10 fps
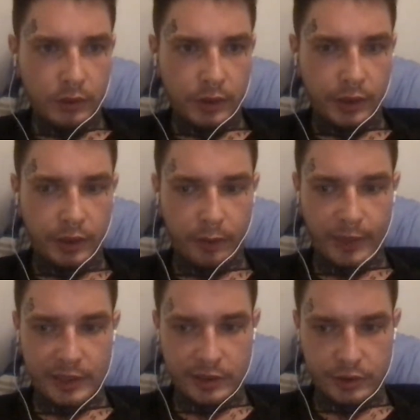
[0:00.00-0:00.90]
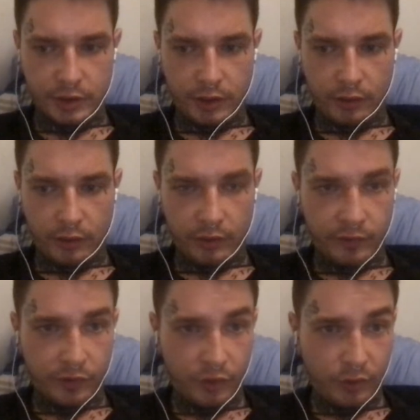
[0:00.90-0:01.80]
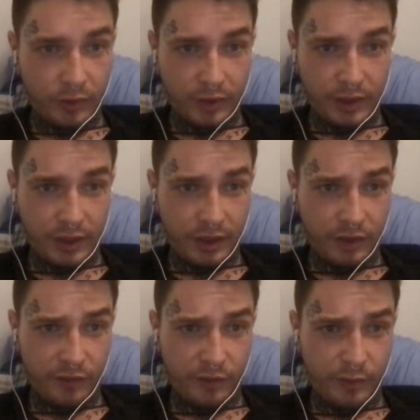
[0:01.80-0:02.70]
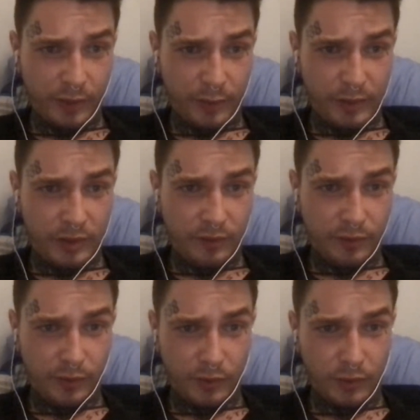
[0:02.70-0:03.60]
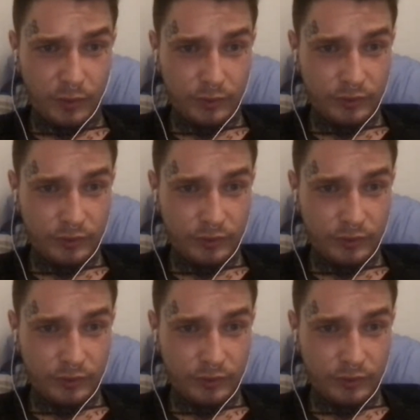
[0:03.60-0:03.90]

Get your message out. If you don't want to get interviewed by me, if you don't